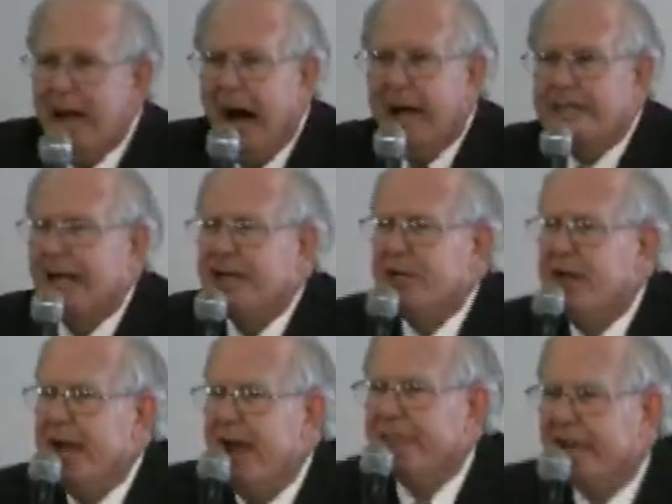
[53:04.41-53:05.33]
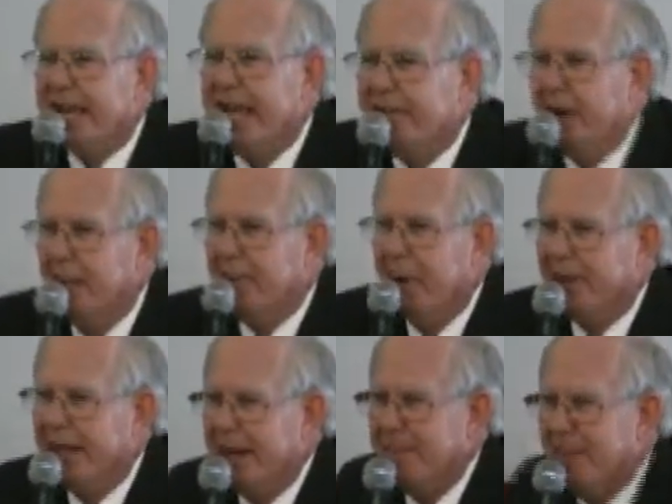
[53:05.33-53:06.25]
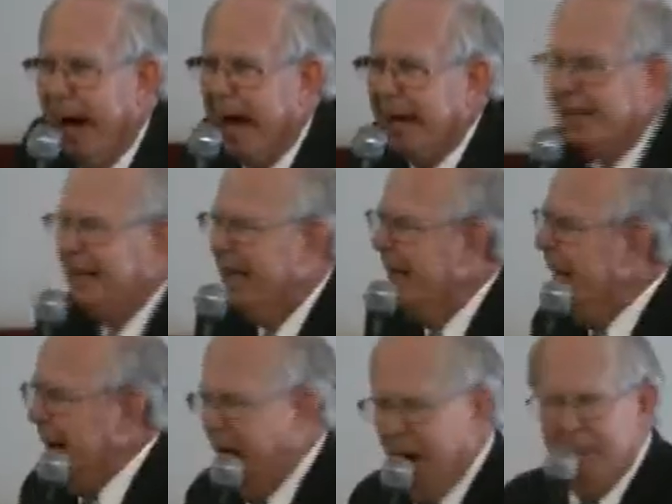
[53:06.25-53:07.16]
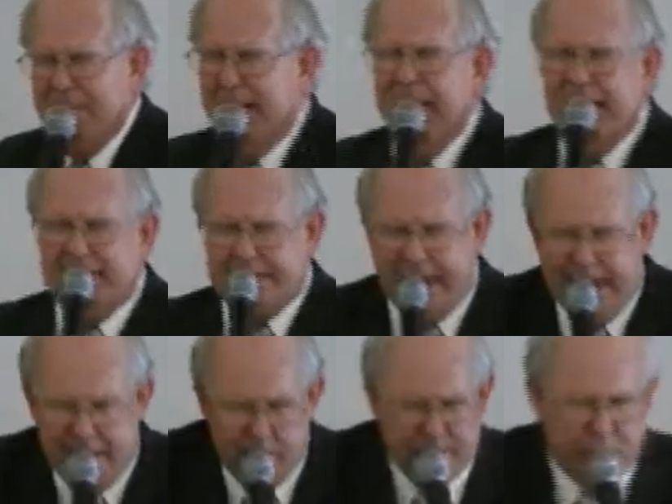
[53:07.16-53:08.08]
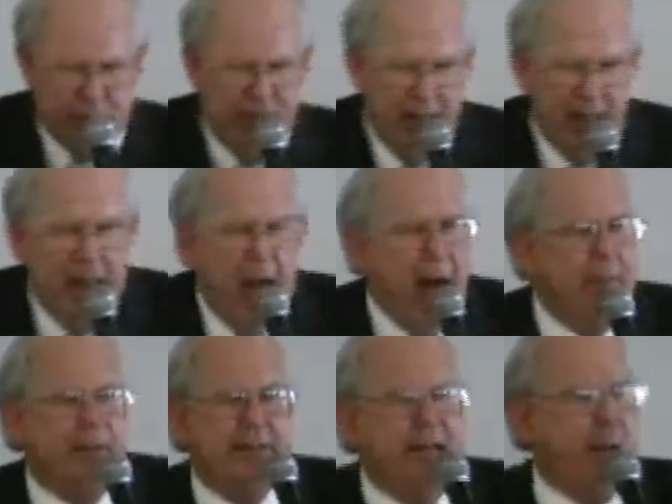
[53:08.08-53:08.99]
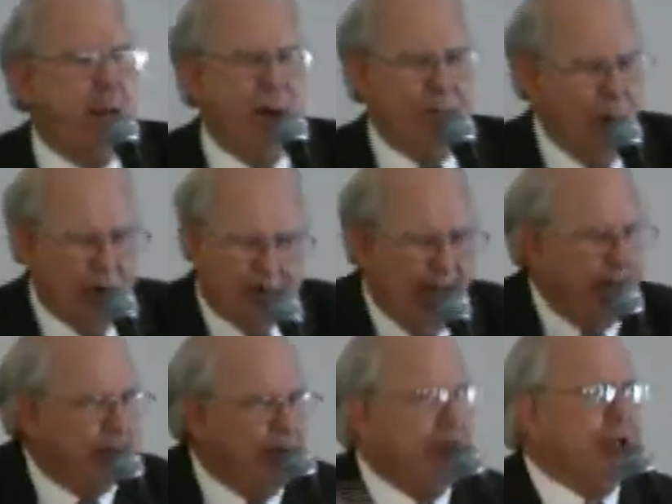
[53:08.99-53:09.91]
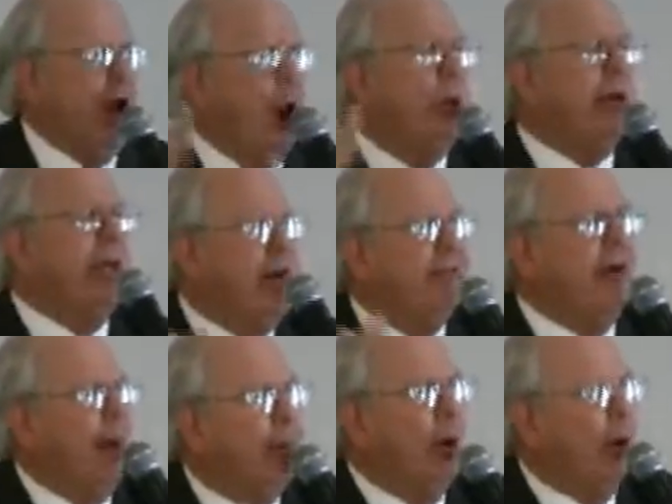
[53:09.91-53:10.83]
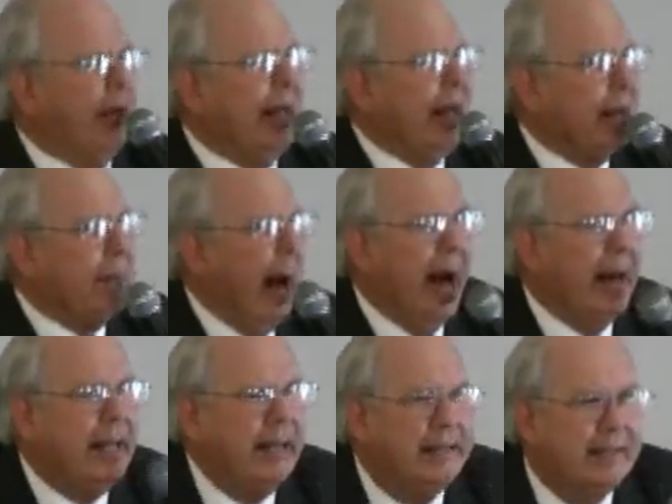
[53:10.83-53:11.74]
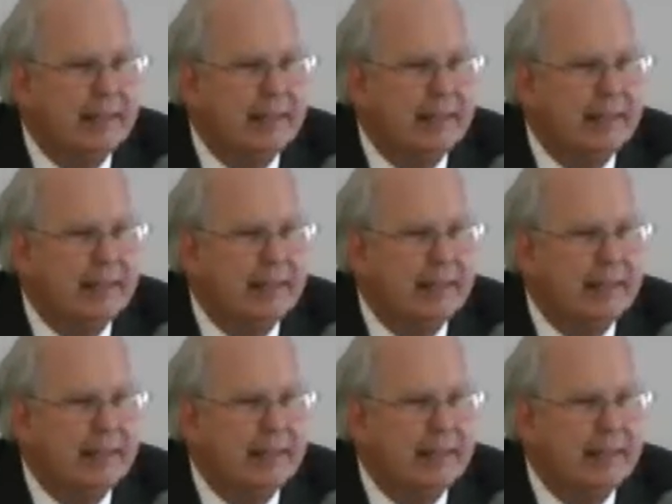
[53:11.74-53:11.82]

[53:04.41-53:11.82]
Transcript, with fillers: I said, You never give up on anybody. Oh, let's stand, would you? I'm going to tell you one more time. You don't give up on anybody.